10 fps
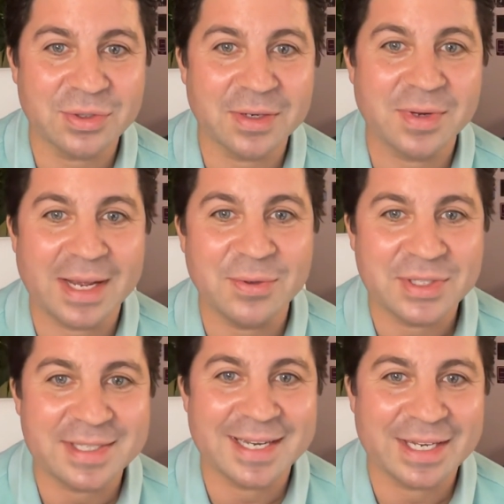So like when I was
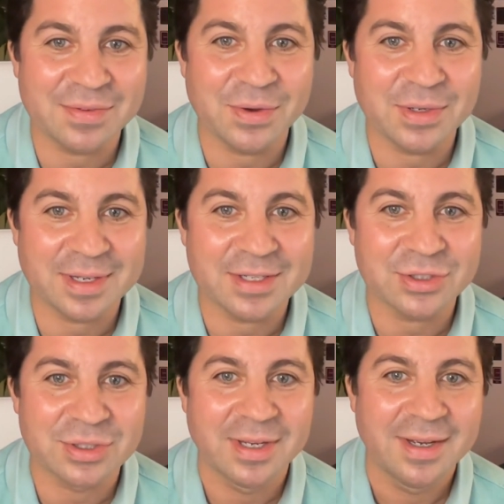an executive of
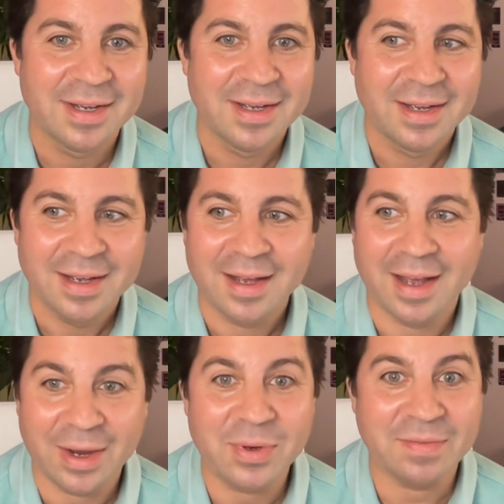hotels,
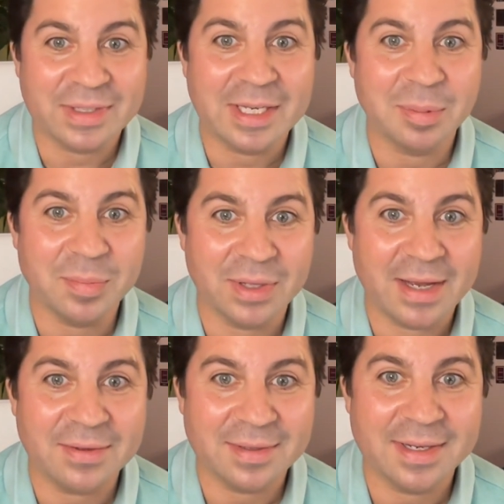I would have to kick people out.